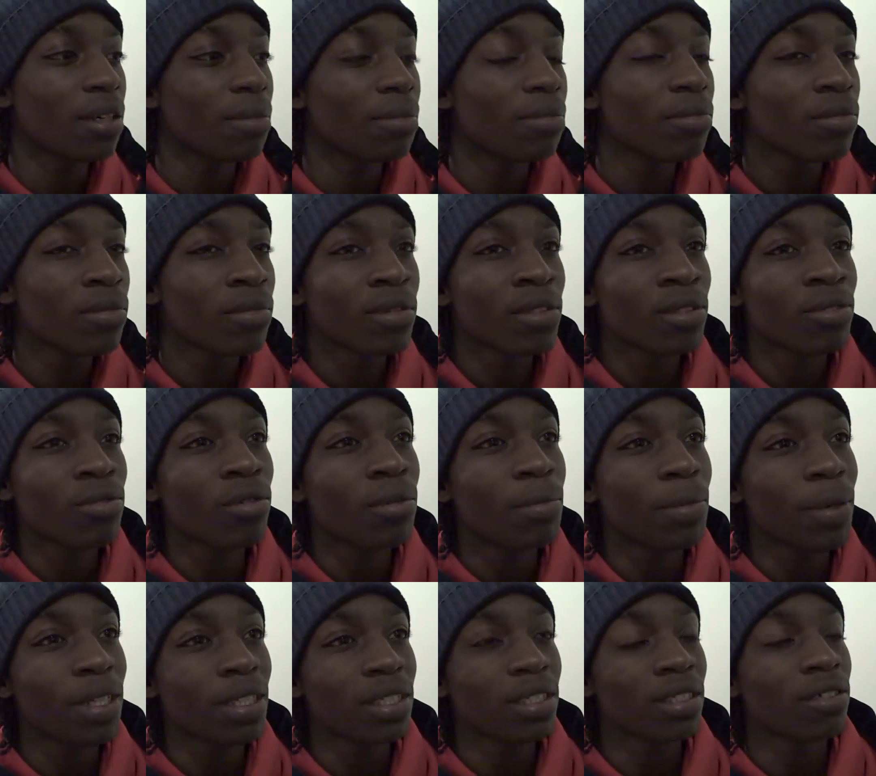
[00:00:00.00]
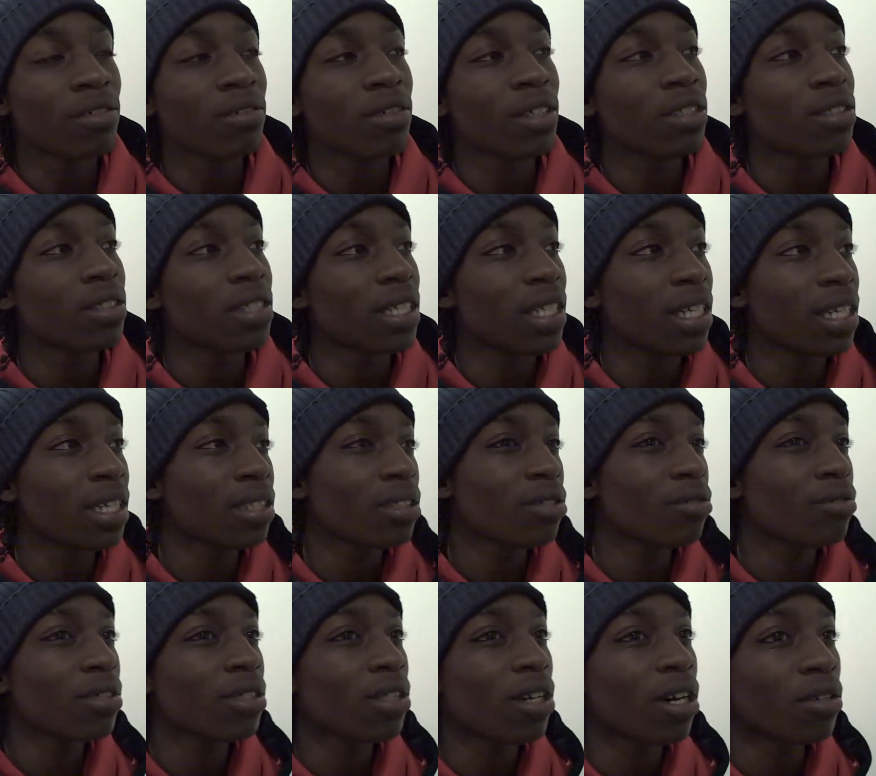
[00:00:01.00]
Um, we're buzzing around today. It's
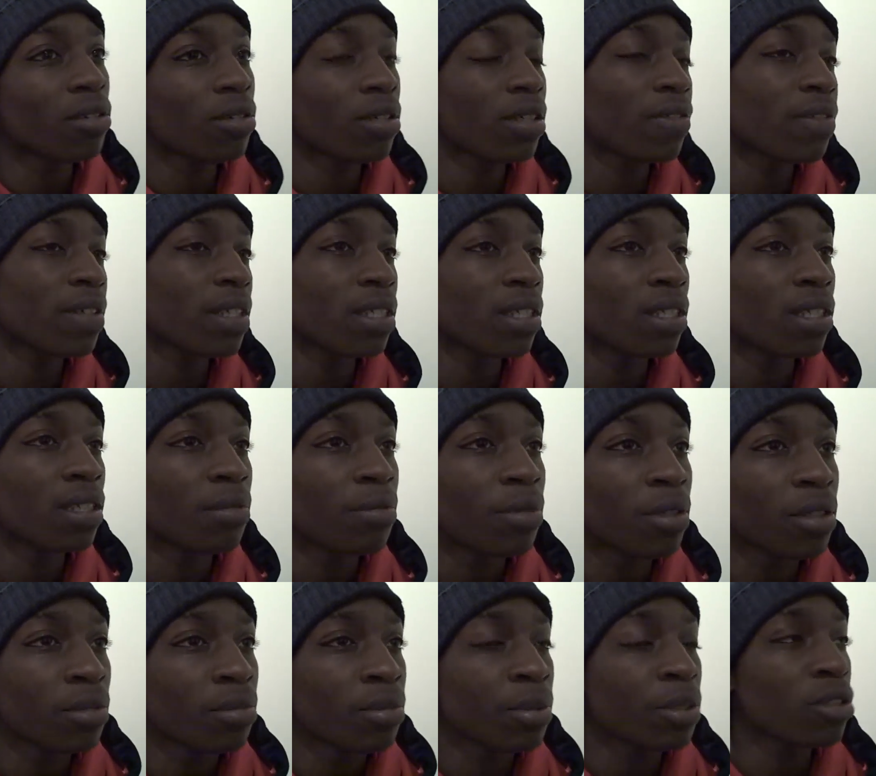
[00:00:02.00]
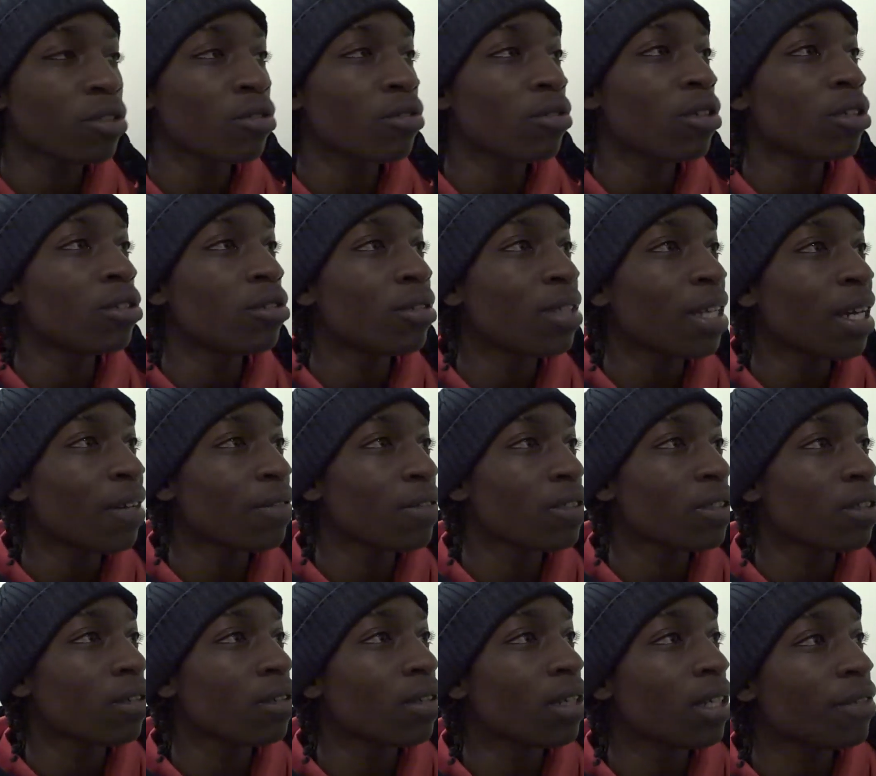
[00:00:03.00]
always a hard one. I think uh, Bristol got a new gaffer,
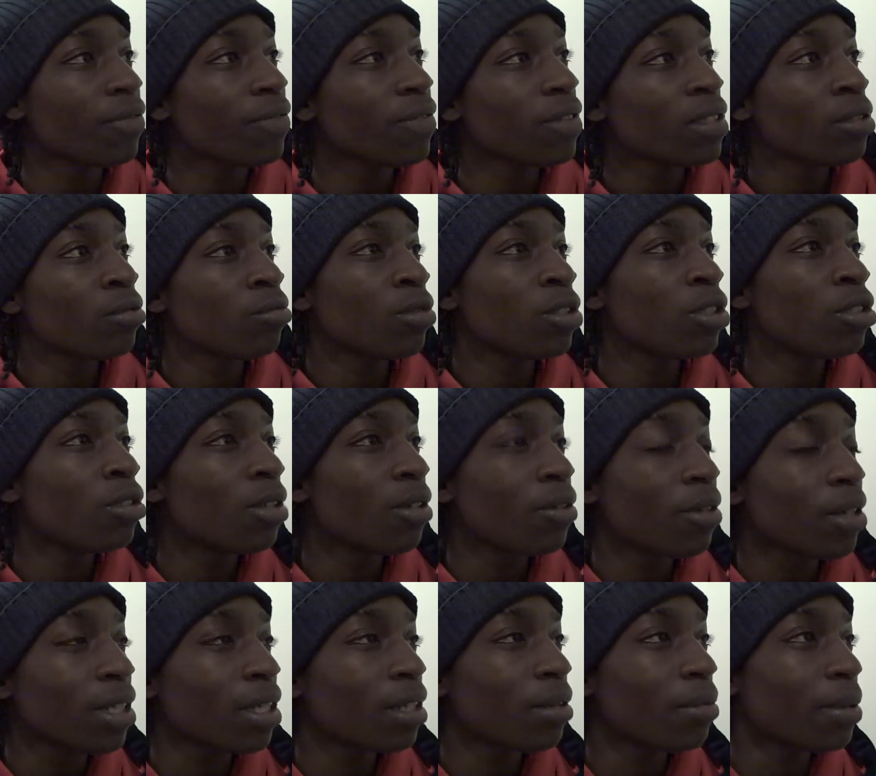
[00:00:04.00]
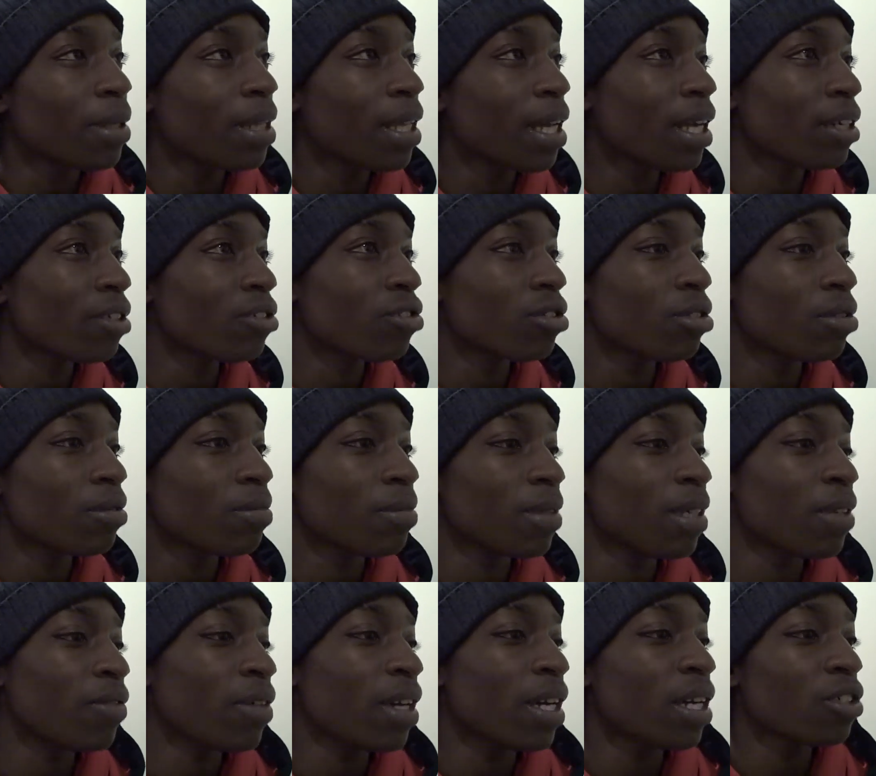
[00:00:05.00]
so they we knew they were going to be that extra,
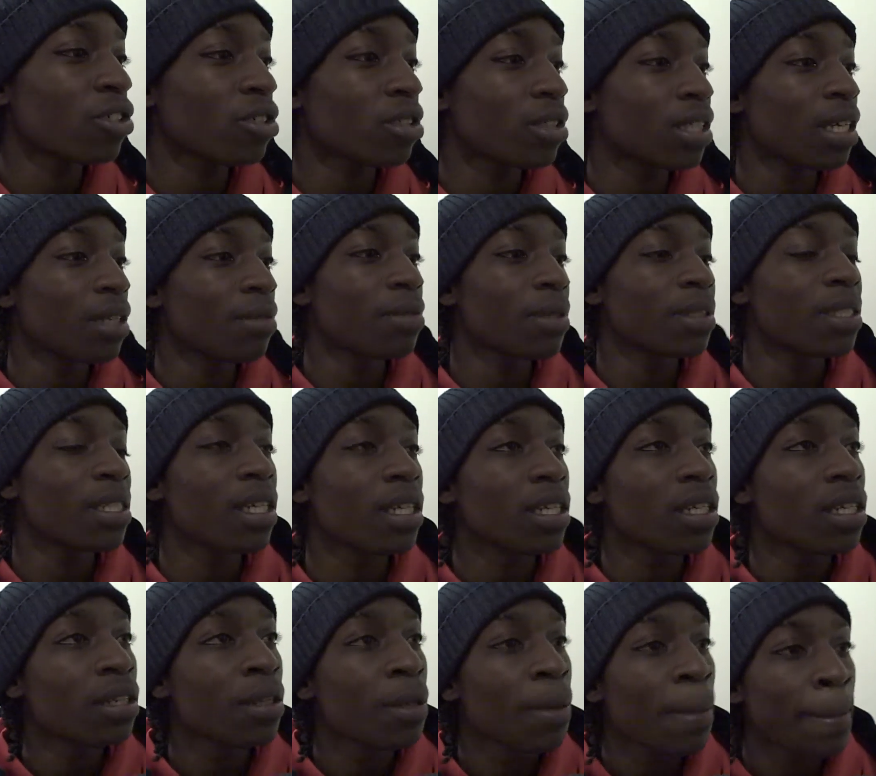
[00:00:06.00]
give that extra ten percent.